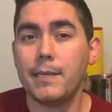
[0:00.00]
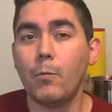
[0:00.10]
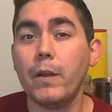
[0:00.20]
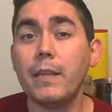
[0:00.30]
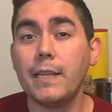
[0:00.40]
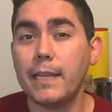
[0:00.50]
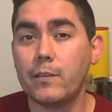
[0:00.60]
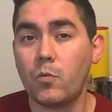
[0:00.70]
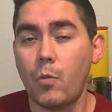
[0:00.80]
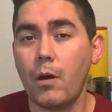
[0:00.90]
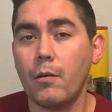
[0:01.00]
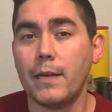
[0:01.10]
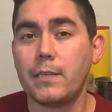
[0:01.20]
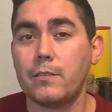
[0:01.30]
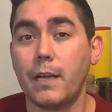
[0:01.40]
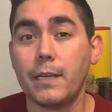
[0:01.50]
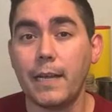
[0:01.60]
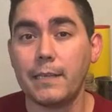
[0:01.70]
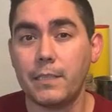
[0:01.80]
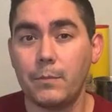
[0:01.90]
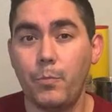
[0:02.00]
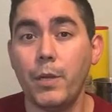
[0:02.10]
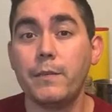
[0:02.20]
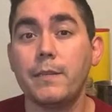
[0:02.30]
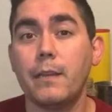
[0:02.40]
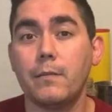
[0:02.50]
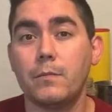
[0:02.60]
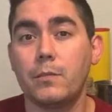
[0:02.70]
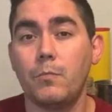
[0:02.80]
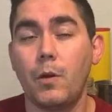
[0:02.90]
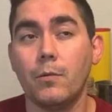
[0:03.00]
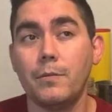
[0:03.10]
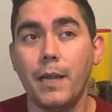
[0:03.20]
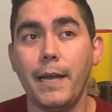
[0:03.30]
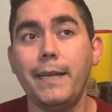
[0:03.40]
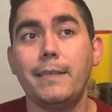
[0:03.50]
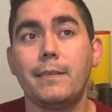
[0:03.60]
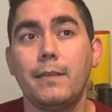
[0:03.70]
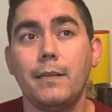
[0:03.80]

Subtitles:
I'm waiting to get it tomorrow actually, so I can actually put it together tomorrow night,